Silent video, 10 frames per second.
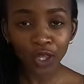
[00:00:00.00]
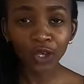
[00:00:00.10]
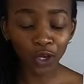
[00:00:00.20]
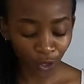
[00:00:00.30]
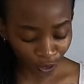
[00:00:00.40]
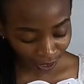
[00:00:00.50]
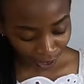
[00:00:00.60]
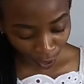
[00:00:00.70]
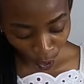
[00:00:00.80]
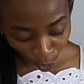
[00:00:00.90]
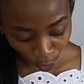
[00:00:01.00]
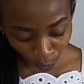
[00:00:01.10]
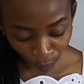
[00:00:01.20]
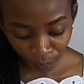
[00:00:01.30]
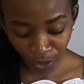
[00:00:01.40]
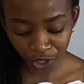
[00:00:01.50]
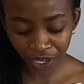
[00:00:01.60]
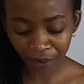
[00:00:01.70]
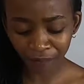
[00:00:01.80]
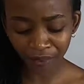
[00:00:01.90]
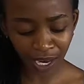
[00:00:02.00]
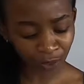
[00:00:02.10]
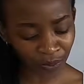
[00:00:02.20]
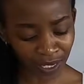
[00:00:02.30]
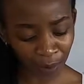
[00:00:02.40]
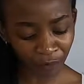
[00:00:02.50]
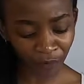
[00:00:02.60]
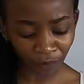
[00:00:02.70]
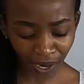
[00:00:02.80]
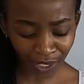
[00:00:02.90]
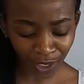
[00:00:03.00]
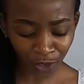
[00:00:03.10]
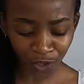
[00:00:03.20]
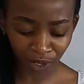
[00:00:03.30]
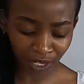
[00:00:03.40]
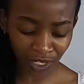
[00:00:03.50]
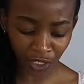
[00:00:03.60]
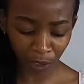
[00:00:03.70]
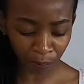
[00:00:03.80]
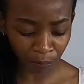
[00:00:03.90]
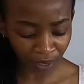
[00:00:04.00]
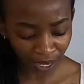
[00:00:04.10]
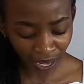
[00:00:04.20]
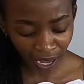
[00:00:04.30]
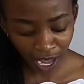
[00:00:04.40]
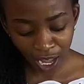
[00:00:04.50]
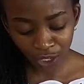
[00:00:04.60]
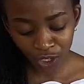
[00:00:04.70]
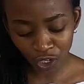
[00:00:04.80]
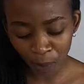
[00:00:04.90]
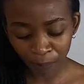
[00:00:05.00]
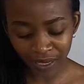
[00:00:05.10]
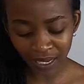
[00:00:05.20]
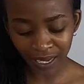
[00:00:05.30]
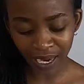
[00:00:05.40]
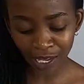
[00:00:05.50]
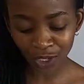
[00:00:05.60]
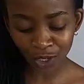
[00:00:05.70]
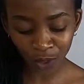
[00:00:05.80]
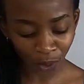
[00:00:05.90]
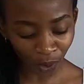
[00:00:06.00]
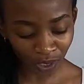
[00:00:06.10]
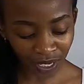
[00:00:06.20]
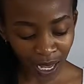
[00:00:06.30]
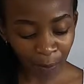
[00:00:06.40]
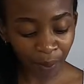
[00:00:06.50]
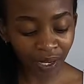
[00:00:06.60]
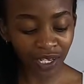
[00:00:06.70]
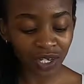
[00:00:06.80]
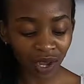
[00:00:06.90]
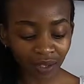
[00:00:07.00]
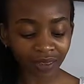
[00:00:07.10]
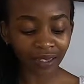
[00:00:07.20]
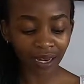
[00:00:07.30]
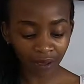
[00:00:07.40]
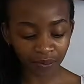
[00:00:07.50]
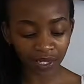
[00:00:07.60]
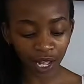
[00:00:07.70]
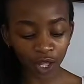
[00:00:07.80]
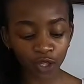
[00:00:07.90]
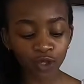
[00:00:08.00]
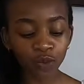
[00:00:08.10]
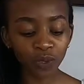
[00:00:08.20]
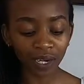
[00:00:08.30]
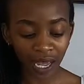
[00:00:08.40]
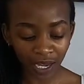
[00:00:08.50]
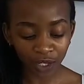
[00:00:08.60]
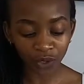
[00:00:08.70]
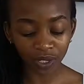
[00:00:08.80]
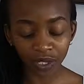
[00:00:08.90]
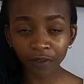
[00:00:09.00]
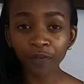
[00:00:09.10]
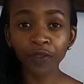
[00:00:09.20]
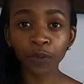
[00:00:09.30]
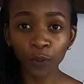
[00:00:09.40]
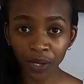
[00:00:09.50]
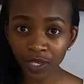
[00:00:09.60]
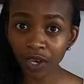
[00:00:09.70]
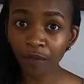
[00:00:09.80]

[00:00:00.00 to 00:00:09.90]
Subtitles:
You cook at home, you share a flat with some friends, you drink cheap beer, you shop at secondhand stores, but it's not the lifestyle you would like to live for the rest